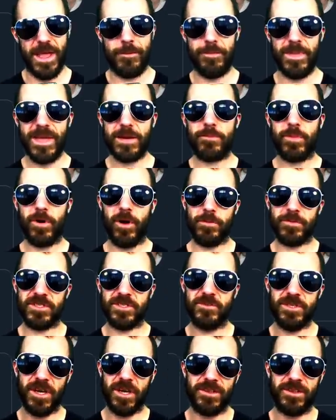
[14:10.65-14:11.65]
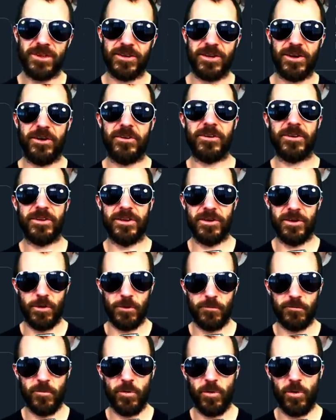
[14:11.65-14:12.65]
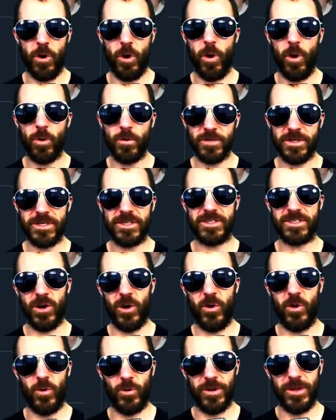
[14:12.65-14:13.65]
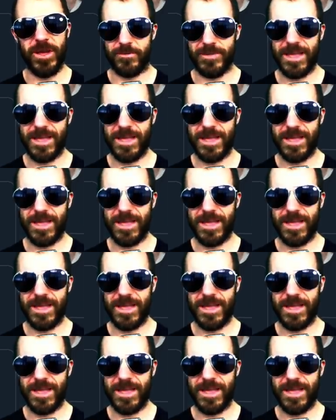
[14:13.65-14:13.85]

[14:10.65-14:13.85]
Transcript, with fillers: And big props to Yann LeCun here for holding his own.